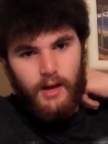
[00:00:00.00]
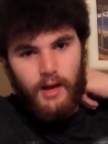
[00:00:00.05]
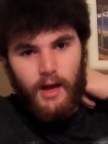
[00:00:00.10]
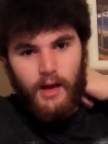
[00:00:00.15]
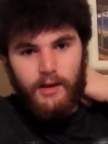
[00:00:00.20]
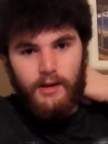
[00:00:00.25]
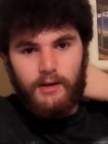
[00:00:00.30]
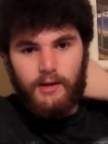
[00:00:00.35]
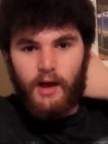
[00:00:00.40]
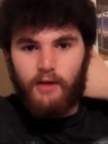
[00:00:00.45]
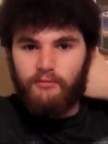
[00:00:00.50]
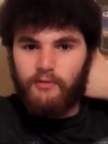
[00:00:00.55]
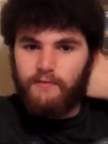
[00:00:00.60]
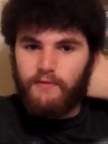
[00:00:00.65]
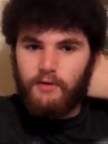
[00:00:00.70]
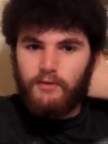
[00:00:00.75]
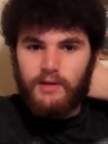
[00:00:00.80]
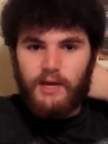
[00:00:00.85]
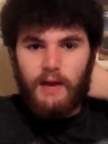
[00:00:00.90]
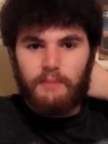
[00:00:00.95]
I, I
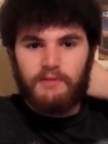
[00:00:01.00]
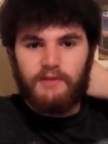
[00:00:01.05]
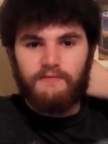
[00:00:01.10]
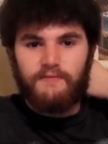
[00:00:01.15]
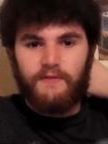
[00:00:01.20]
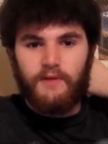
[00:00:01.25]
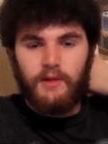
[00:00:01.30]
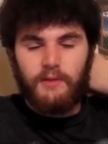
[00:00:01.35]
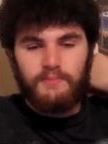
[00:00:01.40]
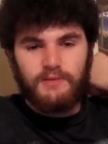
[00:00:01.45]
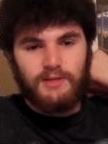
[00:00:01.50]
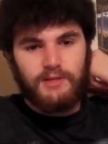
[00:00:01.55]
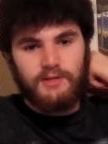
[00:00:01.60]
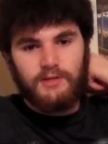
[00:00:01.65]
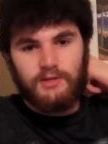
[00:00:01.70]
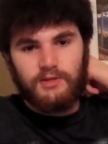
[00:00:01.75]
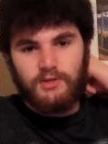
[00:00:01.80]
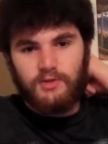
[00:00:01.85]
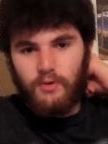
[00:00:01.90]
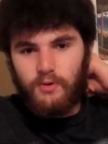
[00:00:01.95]
reviewed Captain Phillips. It's
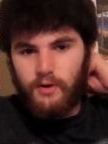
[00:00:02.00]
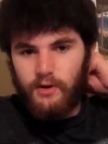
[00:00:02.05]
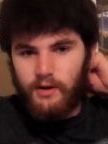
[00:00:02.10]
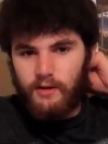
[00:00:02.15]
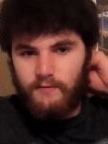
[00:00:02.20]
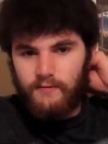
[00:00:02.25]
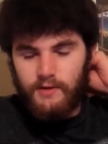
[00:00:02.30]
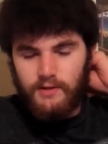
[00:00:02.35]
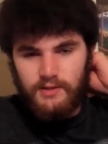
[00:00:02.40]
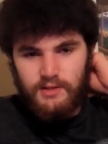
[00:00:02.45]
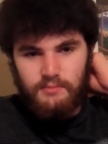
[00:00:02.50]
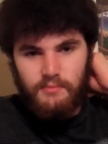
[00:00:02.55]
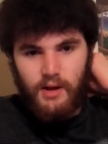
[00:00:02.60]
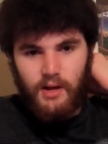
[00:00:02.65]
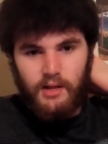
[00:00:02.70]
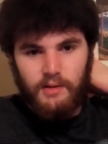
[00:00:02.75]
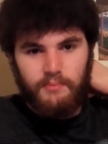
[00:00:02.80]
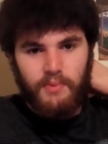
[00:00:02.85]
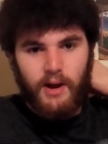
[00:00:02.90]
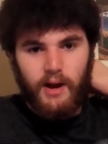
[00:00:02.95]
the story of the
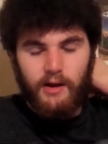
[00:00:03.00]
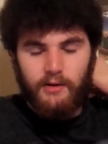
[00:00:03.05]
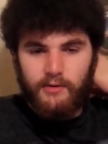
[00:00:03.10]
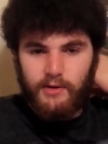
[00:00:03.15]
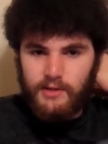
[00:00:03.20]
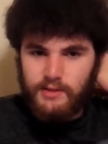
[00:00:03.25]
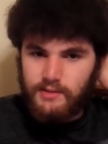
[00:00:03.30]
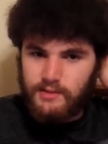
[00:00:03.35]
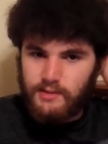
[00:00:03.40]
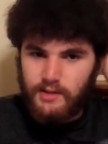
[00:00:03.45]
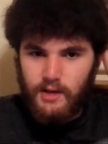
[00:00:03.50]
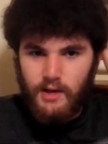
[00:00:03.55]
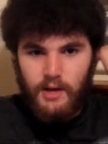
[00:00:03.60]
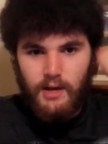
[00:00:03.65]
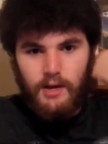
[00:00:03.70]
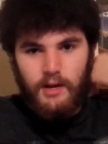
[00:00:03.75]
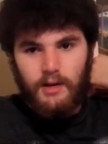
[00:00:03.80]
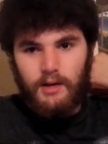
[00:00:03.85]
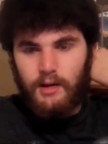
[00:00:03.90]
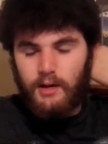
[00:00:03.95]
Somali pirates
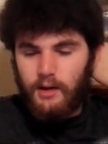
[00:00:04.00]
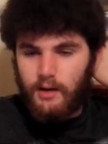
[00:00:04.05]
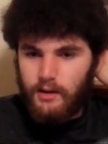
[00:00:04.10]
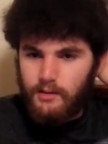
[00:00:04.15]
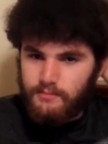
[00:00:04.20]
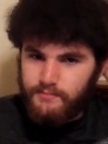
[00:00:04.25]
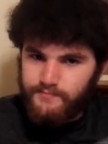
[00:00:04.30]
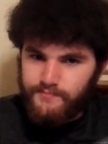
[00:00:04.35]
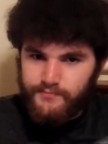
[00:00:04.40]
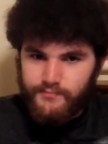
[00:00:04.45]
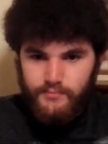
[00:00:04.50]
um,